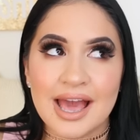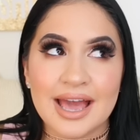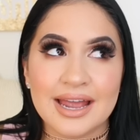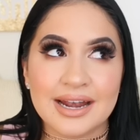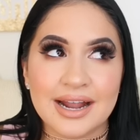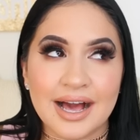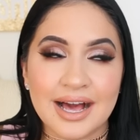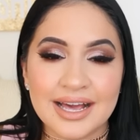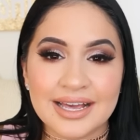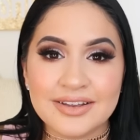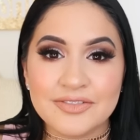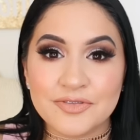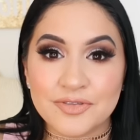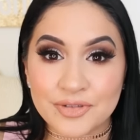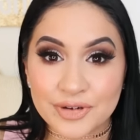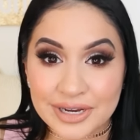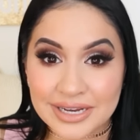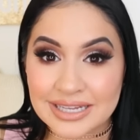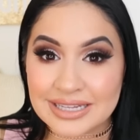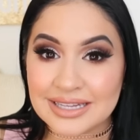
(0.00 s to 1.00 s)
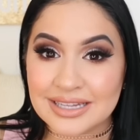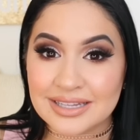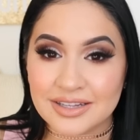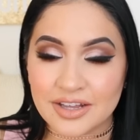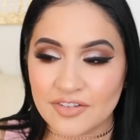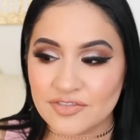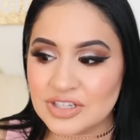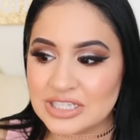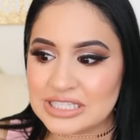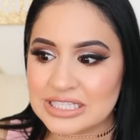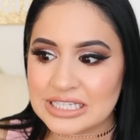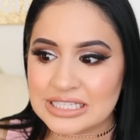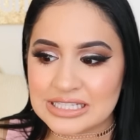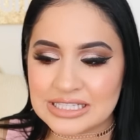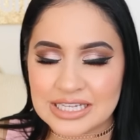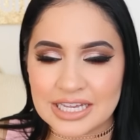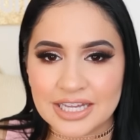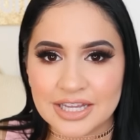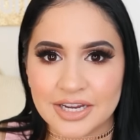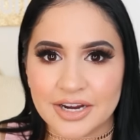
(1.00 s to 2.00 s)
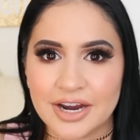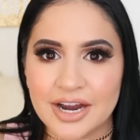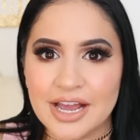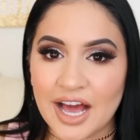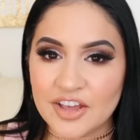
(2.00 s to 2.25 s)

and I really love this concealer.